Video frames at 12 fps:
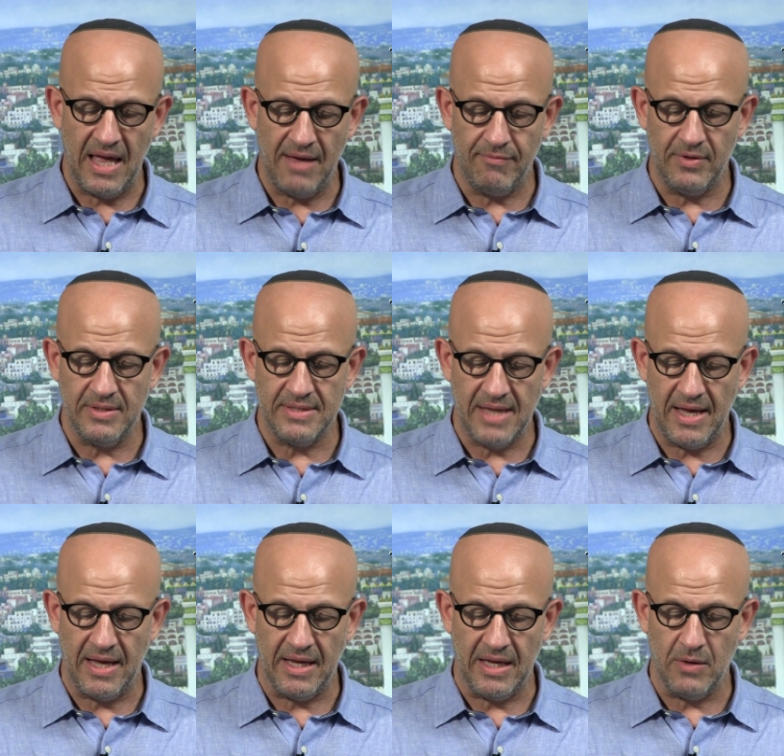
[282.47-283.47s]
every
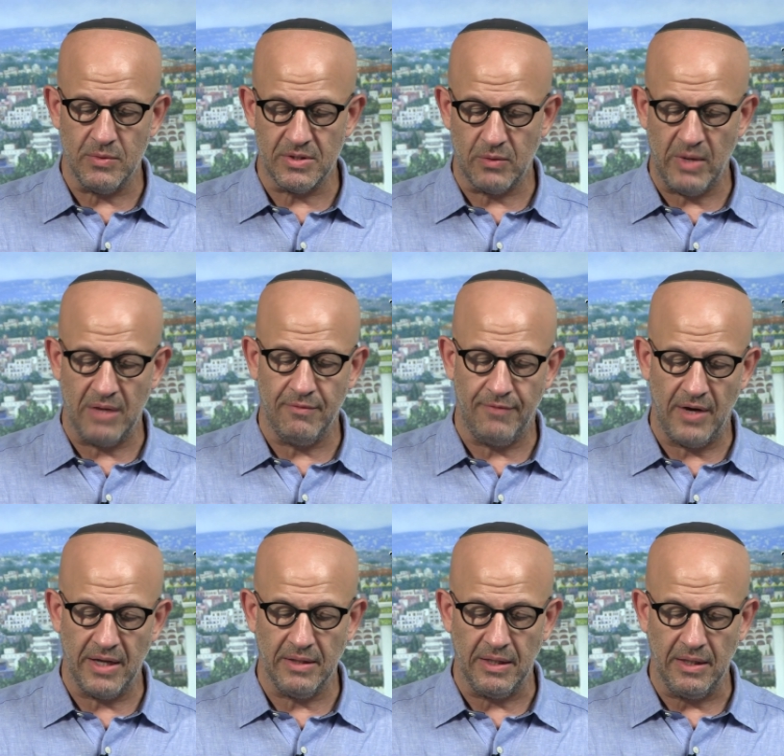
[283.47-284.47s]
day it was ground
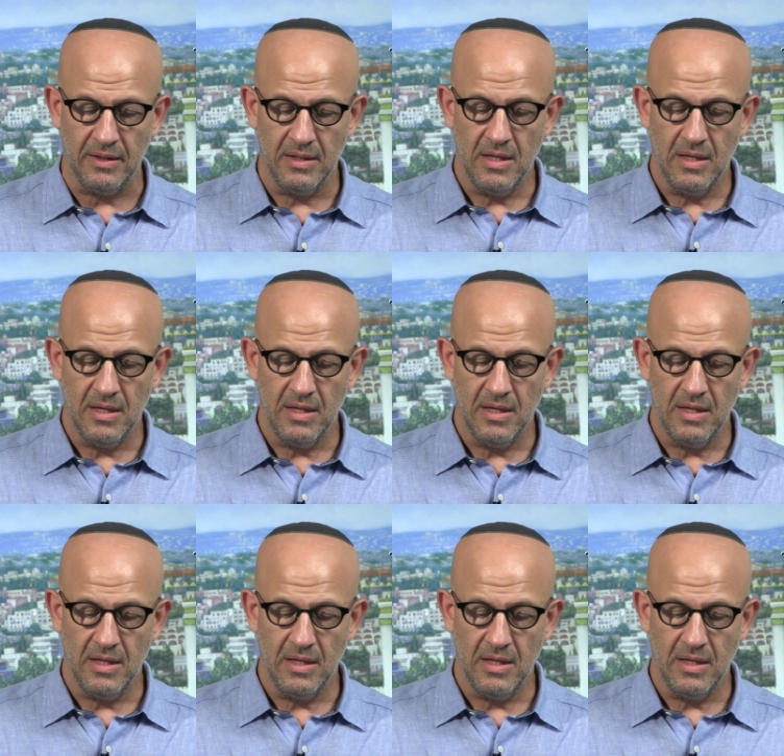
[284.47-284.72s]
finely.